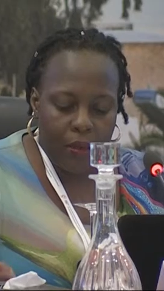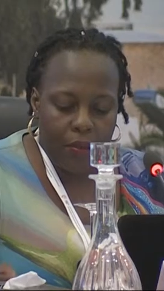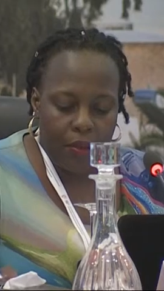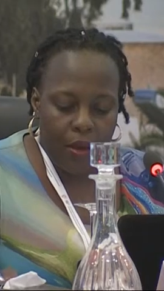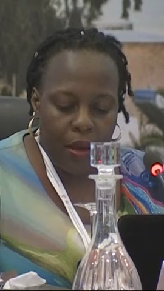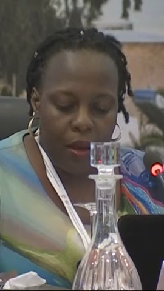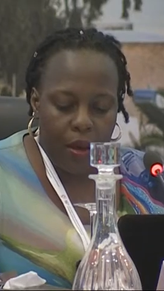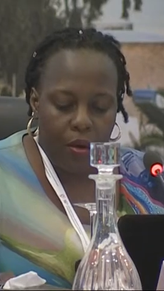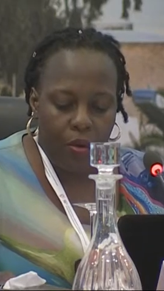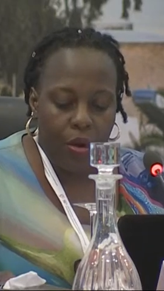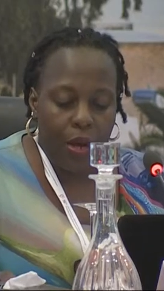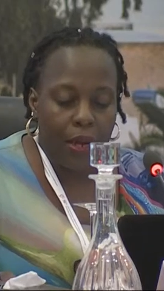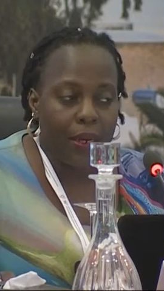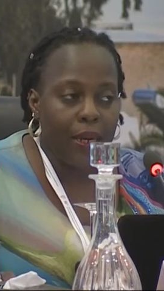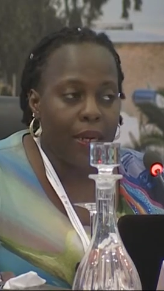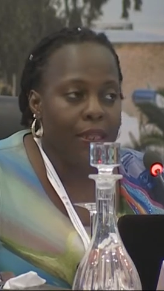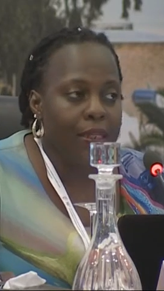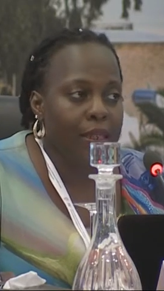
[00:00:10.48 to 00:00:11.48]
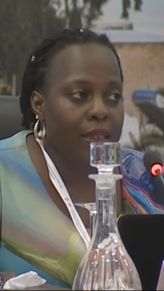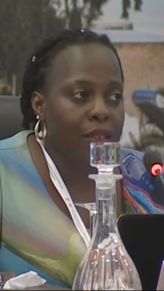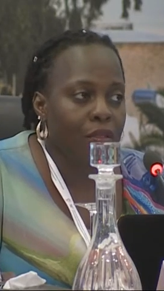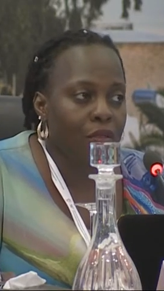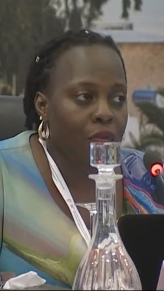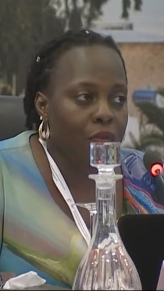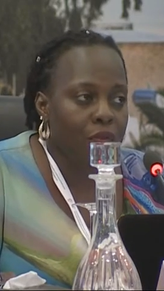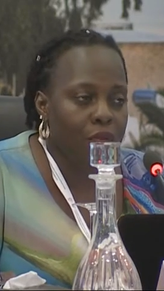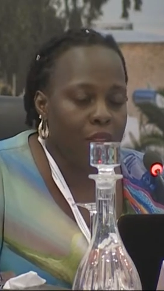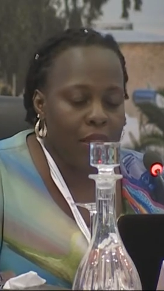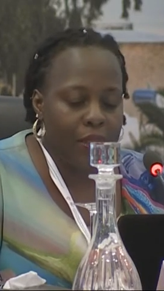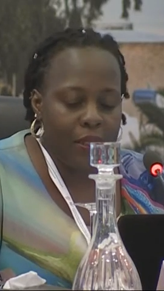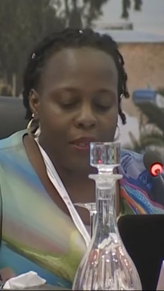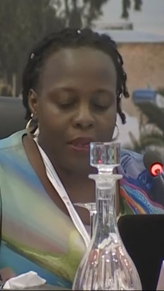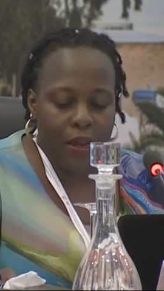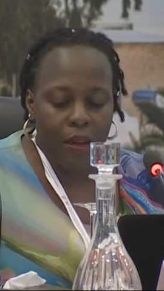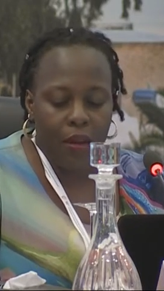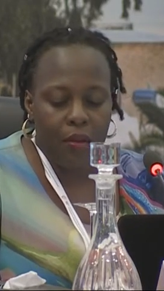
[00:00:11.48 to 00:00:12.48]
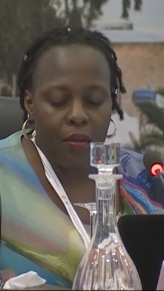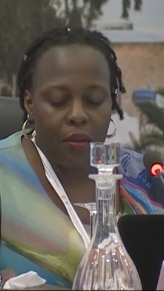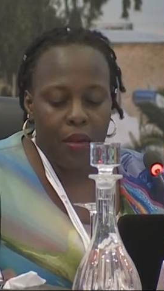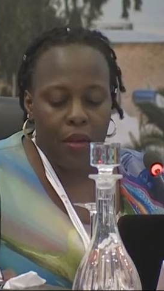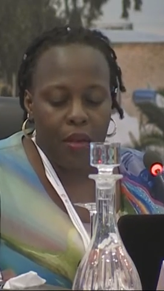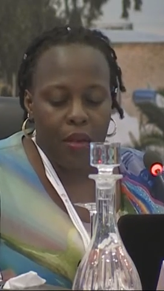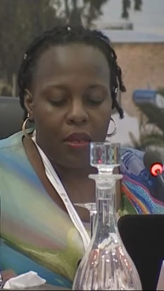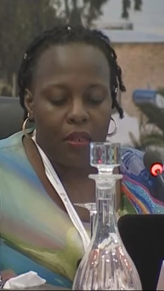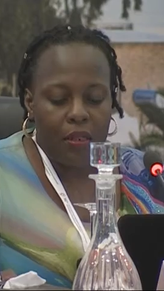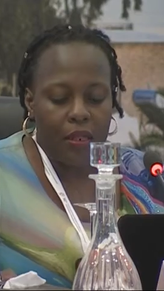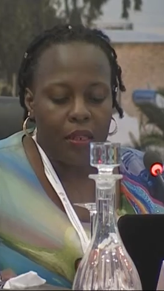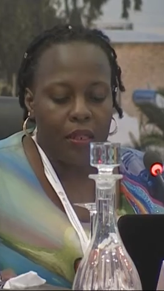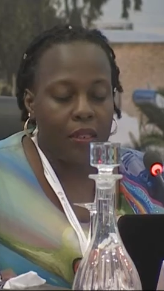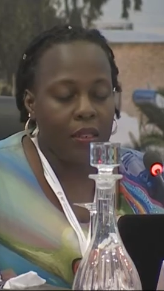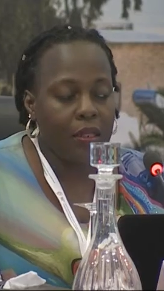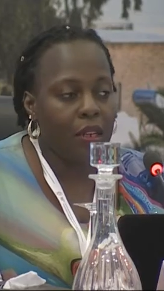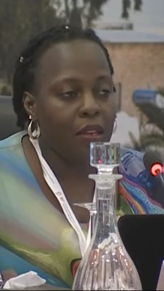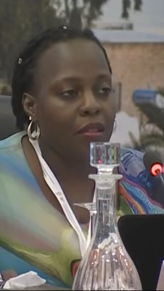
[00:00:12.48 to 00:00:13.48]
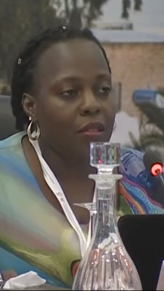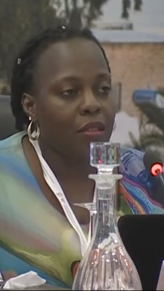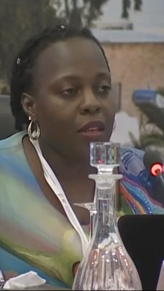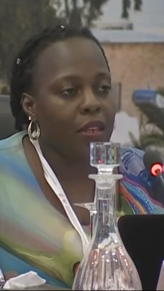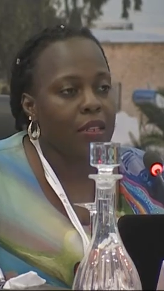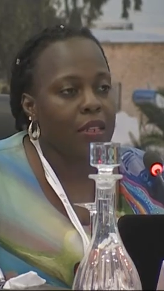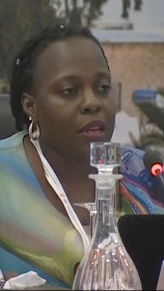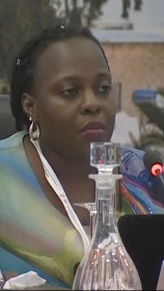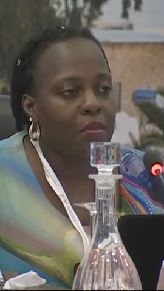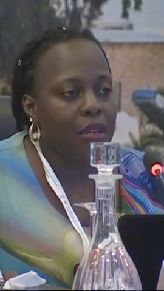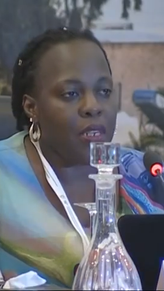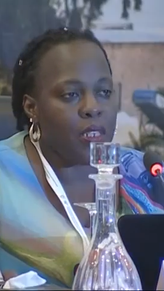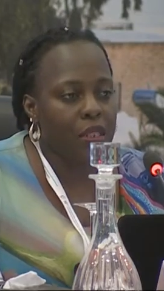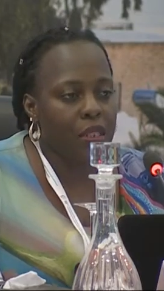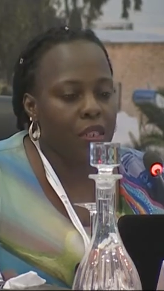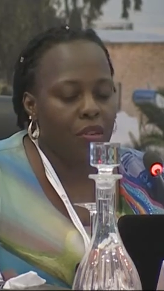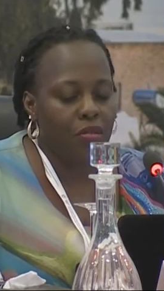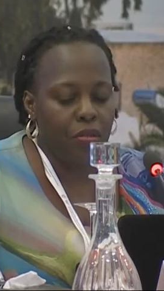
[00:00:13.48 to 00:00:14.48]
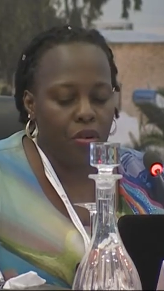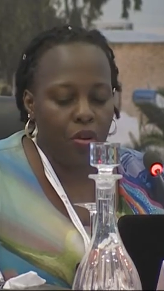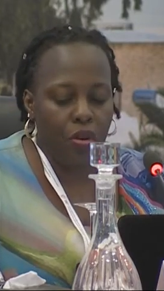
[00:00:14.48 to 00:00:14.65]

the organizers of this 16th Inter-Ministerial